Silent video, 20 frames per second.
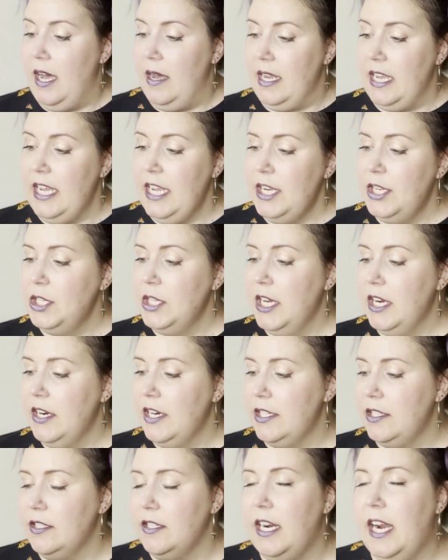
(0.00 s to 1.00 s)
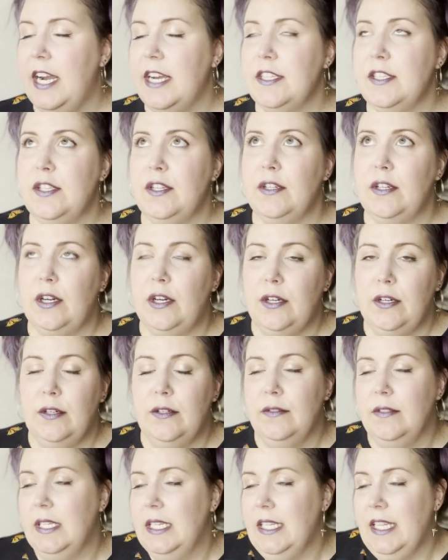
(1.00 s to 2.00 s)
Each character has their
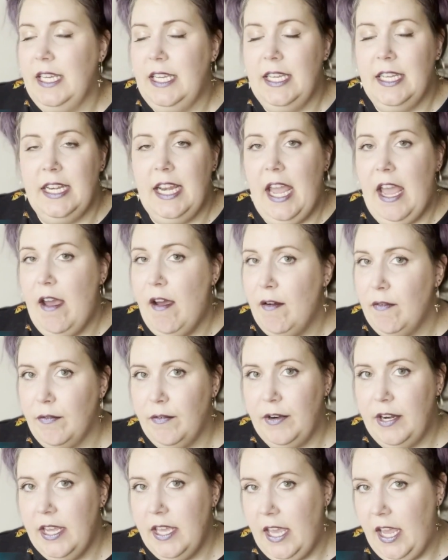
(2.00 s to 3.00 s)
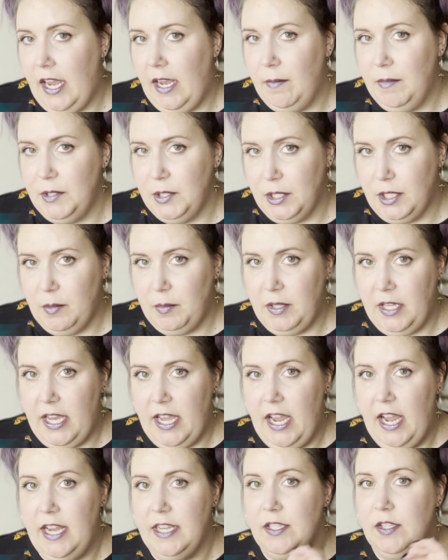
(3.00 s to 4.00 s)
own, like in every game that you're gonna
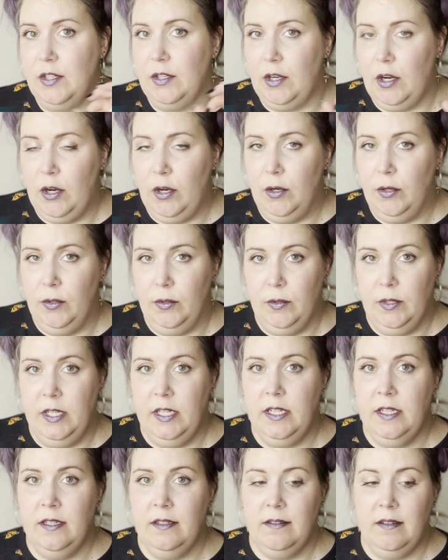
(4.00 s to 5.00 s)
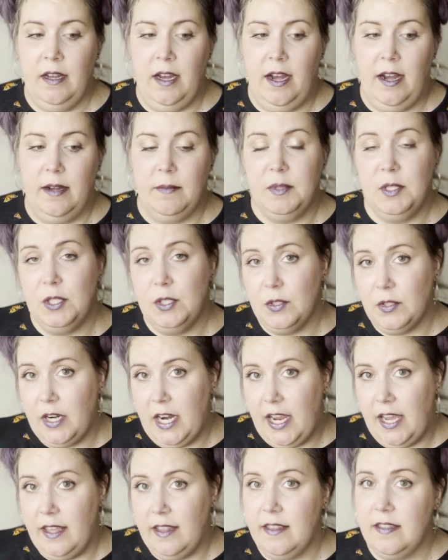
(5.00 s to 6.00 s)
play, has their own
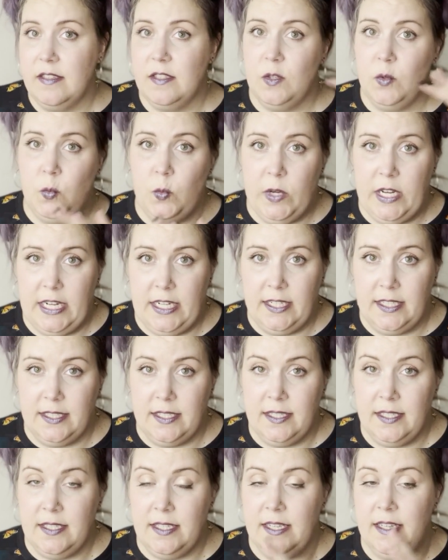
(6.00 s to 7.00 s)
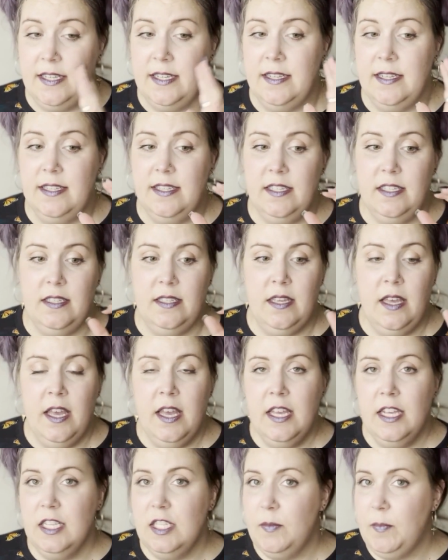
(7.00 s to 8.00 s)
strengths, weaknesses,
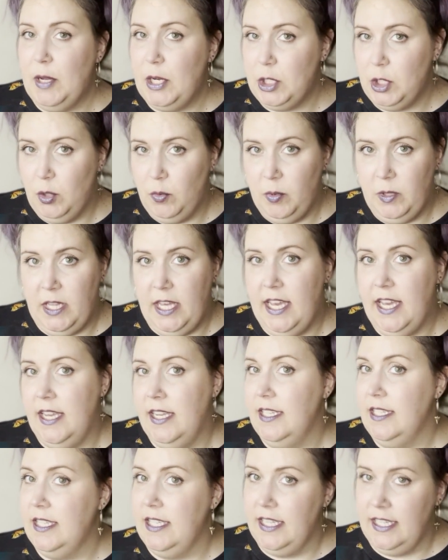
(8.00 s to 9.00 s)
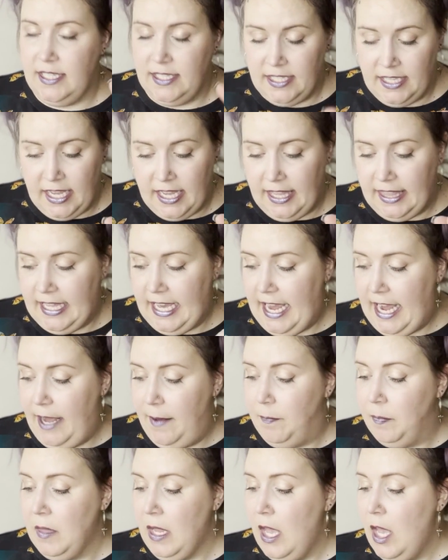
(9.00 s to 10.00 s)
special plays, things like
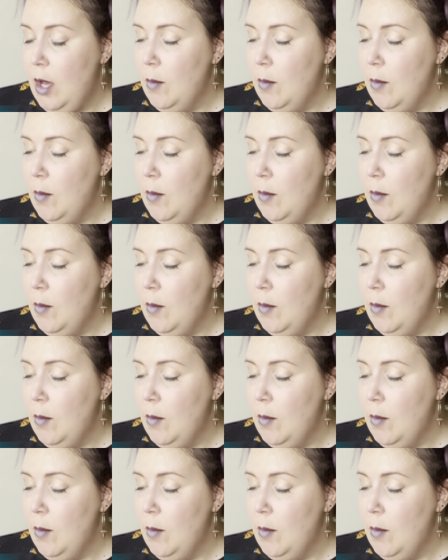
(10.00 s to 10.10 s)
that.